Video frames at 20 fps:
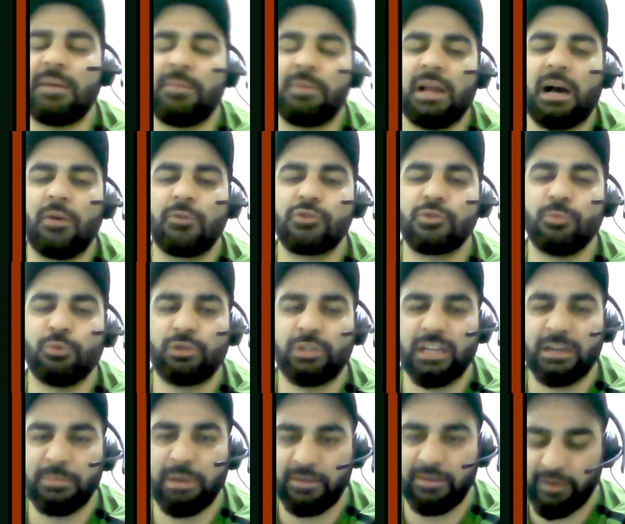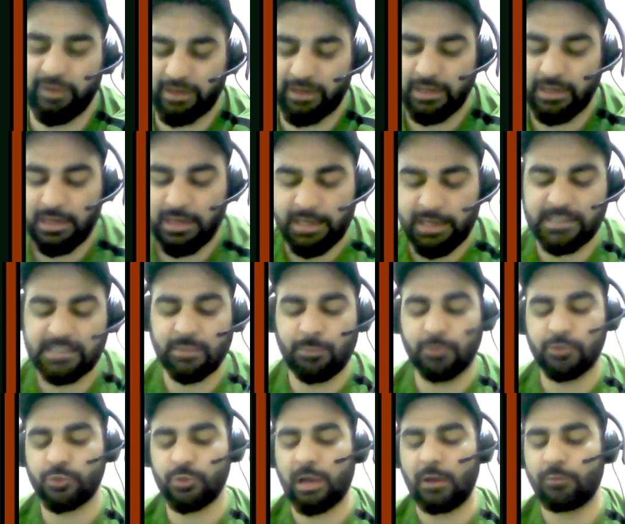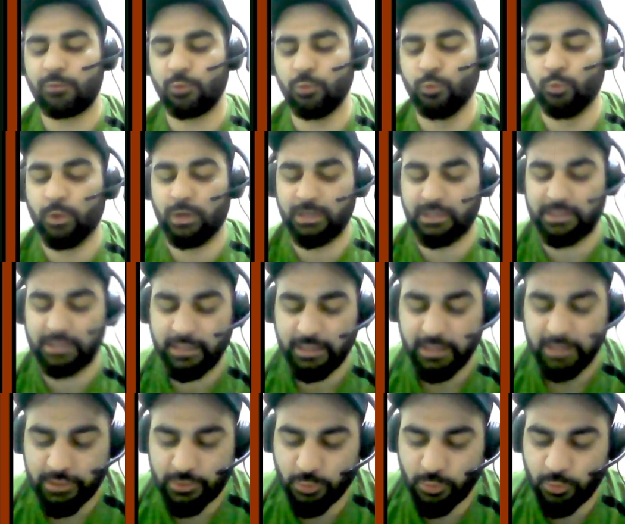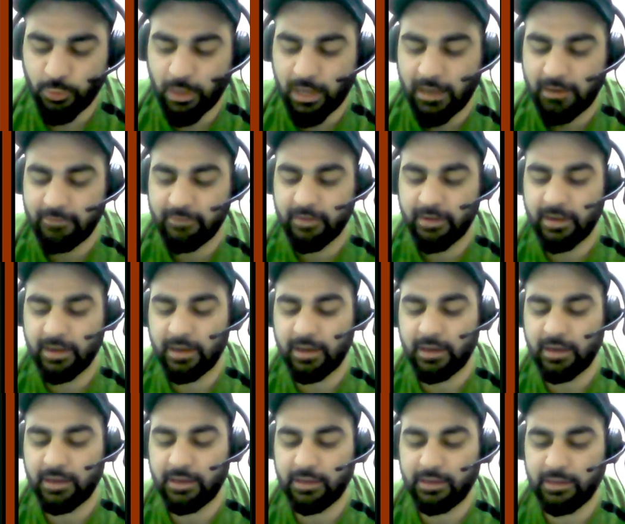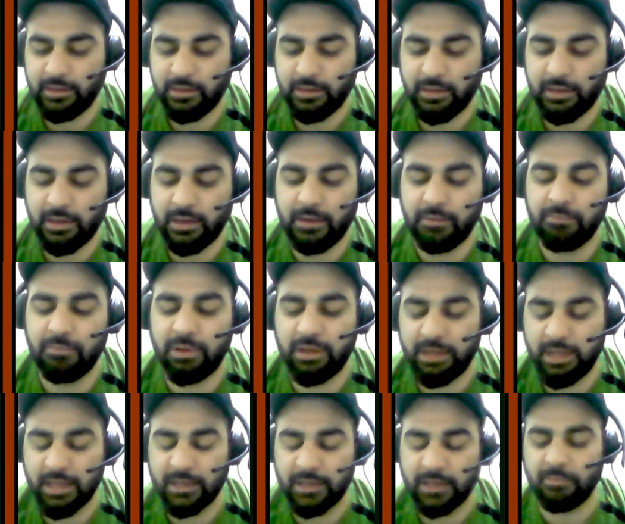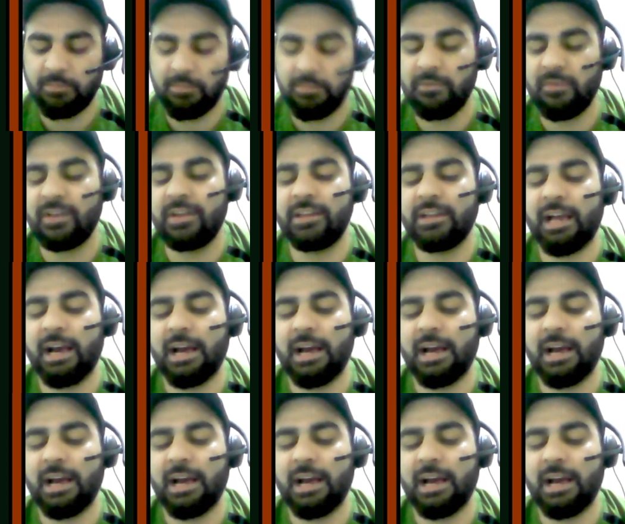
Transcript: how smoothing may affect. Let's suppose you have 2 words. So you have very rare